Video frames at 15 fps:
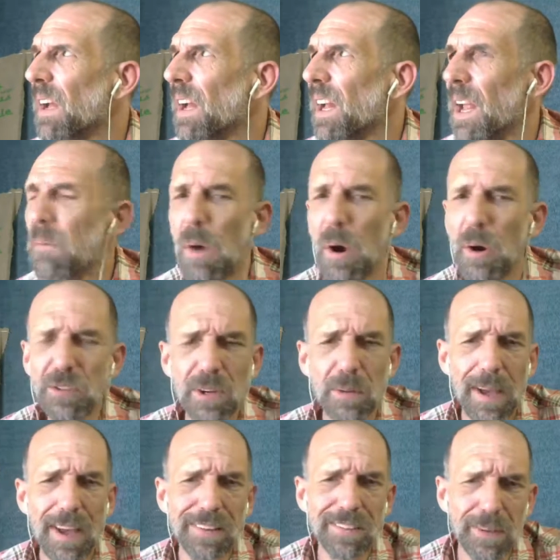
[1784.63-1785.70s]
emotional
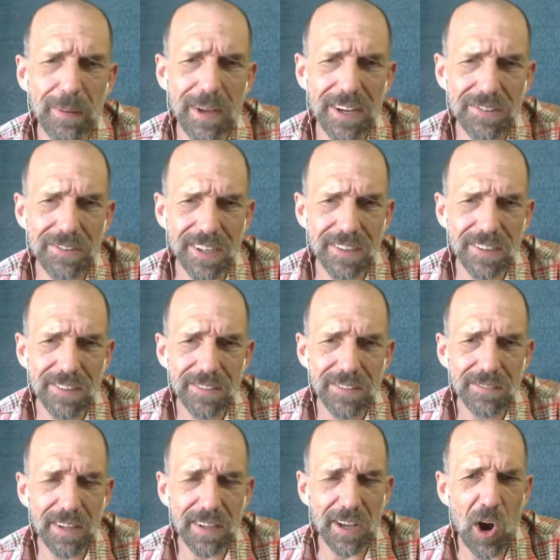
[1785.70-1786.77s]
masturbation.
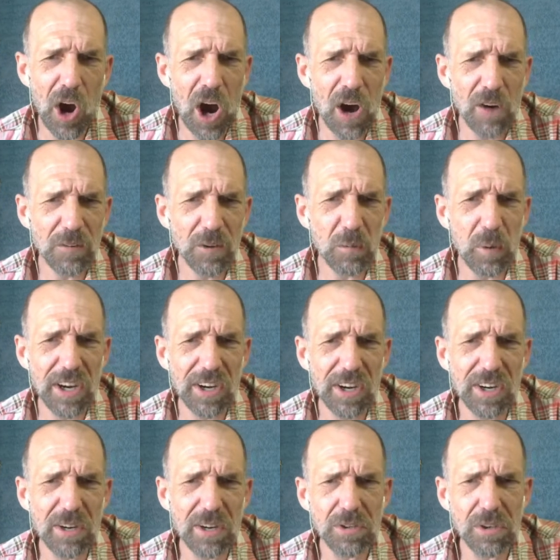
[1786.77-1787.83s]
Like awful, weird
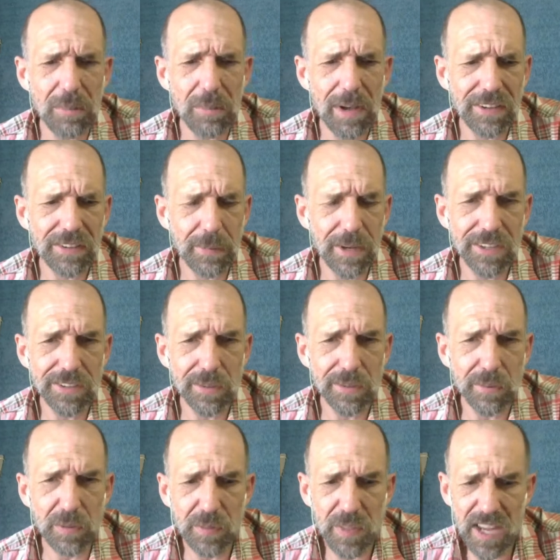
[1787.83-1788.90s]
emotional masturbation
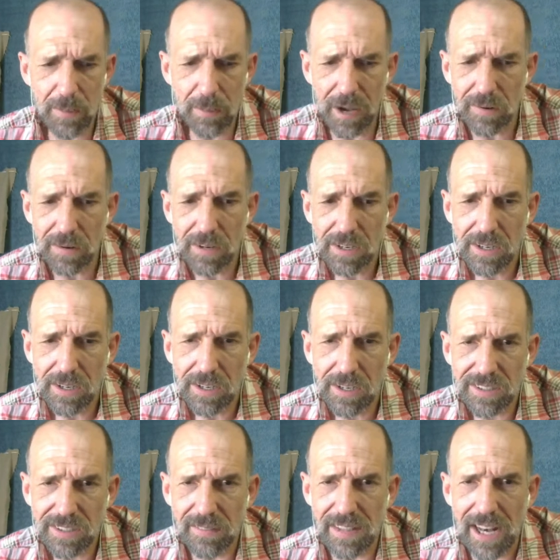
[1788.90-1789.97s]
where you think about
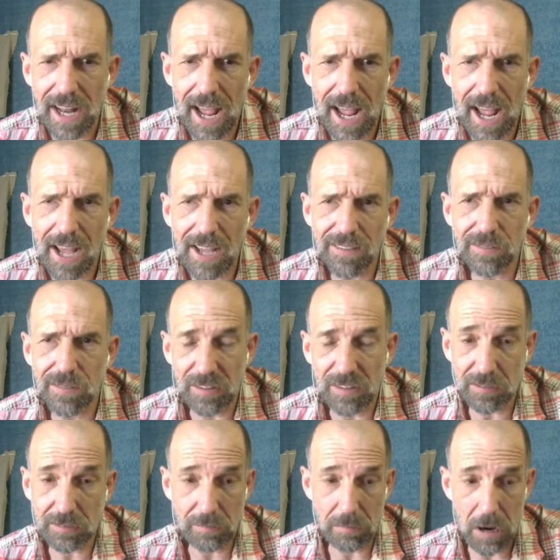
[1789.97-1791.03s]
something that's
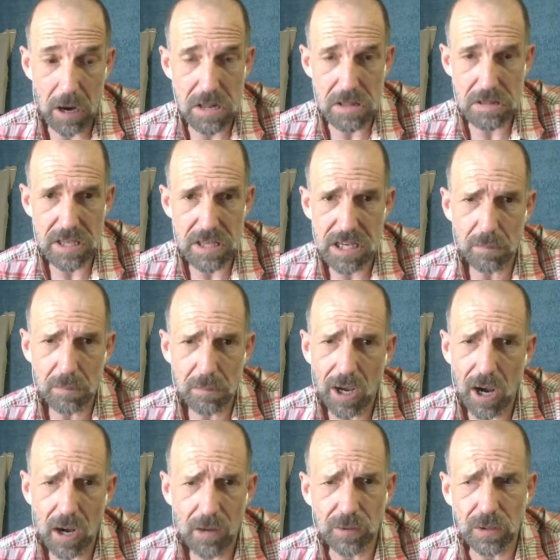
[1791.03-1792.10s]
just unthinkably
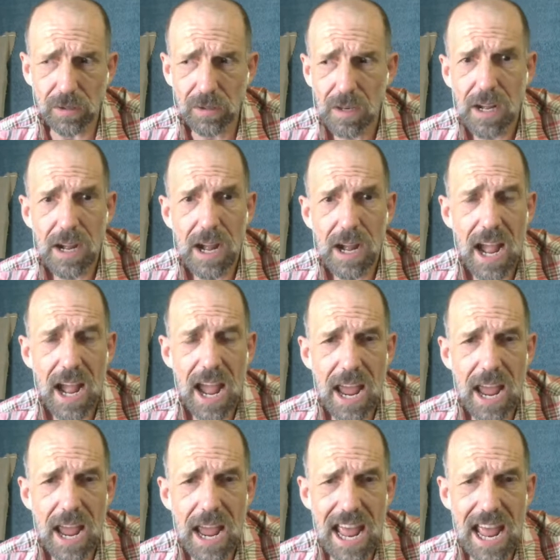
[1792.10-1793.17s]
awful
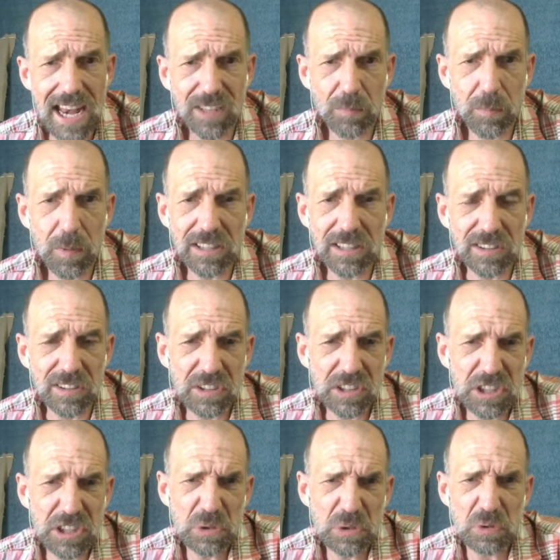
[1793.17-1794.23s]
and experience this
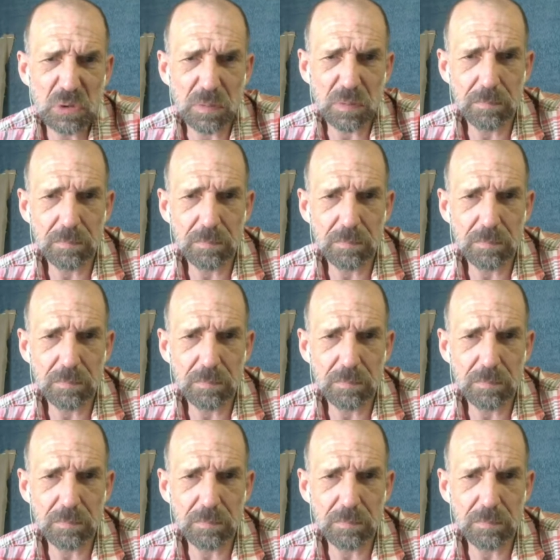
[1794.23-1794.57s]
huge